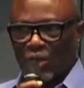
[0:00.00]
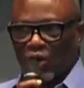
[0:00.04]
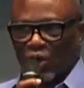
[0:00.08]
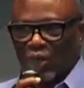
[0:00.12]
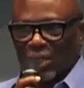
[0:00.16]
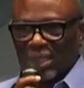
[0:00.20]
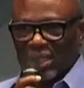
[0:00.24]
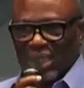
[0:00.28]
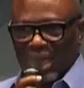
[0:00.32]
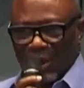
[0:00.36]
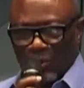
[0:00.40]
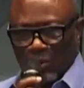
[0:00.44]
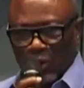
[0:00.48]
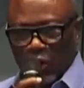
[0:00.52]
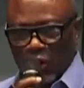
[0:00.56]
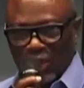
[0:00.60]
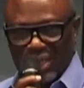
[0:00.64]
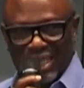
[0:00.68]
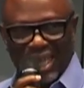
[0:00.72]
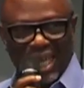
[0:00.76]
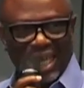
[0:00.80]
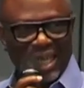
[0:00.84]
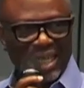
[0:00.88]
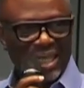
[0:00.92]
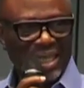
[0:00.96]
on your
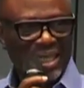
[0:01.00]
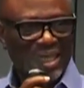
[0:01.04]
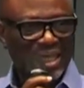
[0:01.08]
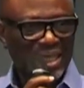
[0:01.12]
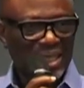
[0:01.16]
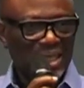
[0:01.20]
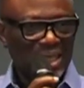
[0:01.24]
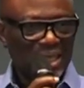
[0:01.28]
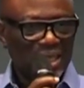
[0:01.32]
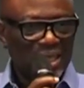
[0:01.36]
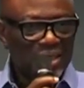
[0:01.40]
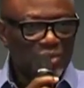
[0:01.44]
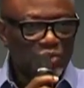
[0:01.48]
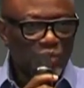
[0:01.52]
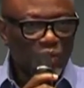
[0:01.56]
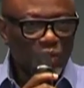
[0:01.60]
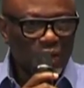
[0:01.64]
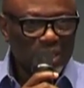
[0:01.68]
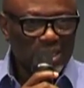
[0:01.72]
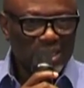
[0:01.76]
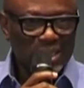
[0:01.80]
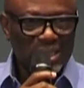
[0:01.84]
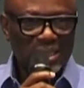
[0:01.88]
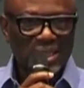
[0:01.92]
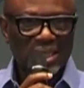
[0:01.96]
portal is
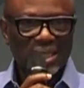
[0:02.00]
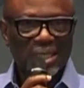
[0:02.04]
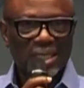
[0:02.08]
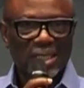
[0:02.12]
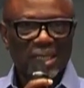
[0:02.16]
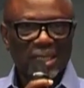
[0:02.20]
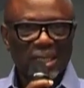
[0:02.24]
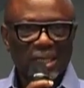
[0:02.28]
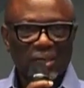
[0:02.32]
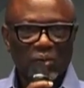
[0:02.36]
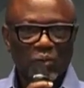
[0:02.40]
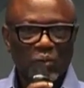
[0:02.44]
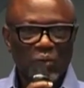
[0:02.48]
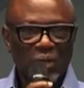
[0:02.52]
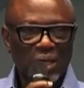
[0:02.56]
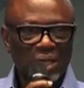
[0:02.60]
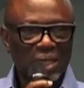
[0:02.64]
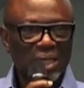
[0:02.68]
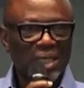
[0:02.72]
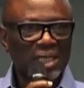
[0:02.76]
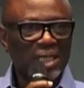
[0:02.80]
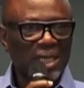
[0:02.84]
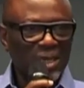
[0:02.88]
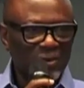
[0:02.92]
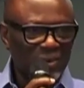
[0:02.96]
what
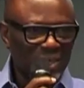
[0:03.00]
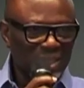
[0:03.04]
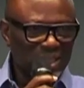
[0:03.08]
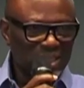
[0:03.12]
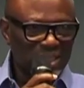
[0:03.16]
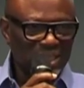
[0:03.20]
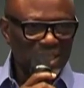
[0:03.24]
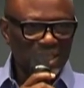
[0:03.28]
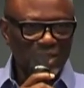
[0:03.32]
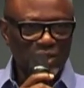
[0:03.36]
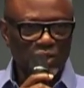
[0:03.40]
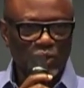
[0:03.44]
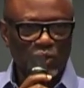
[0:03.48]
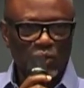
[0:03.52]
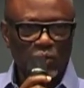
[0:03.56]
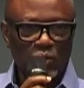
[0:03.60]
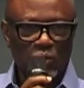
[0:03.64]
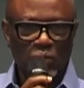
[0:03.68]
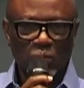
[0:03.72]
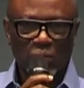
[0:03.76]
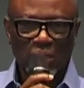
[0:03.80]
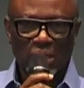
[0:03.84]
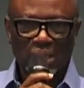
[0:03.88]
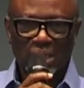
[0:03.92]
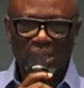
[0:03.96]
will guarantee
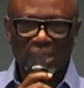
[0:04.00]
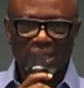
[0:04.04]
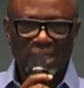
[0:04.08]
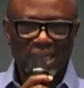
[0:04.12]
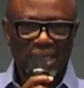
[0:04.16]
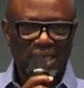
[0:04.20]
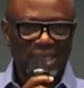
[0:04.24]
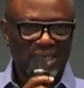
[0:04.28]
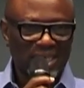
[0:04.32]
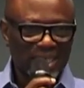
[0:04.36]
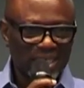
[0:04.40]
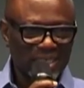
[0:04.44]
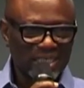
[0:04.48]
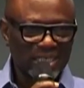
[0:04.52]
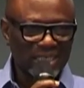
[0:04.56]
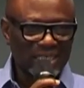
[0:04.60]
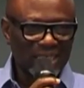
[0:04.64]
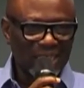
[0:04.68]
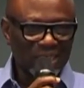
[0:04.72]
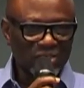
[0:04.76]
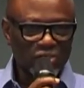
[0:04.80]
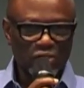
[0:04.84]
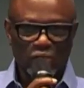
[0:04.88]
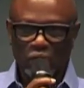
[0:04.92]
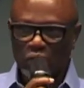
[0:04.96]
you the credit
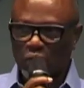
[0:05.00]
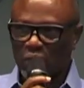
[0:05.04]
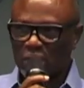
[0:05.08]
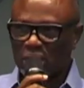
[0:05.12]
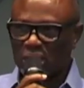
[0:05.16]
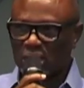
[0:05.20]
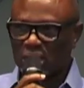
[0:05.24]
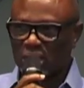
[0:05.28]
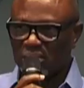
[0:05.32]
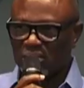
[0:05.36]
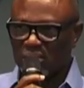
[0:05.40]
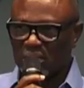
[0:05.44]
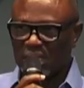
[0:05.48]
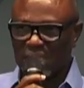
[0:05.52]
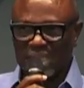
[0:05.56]
that you want.